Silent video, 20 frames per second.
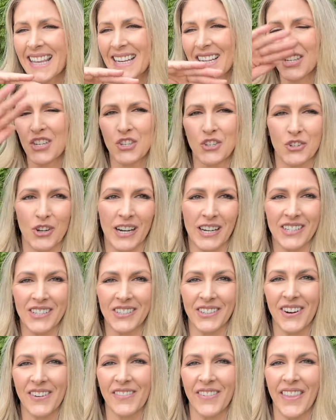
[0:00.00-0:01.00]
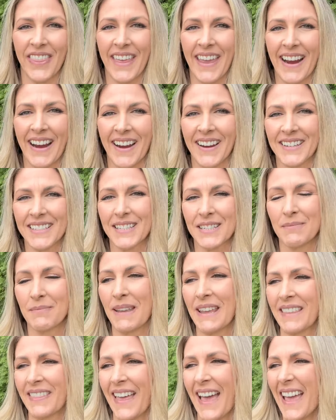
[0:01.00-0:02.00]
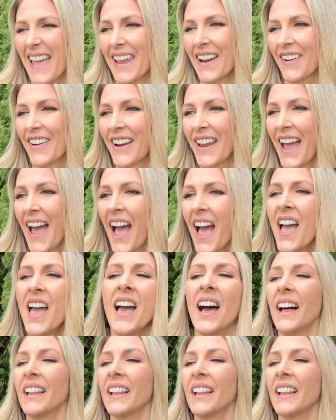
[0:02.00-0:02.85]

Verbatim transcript: kind of structure over there to make that area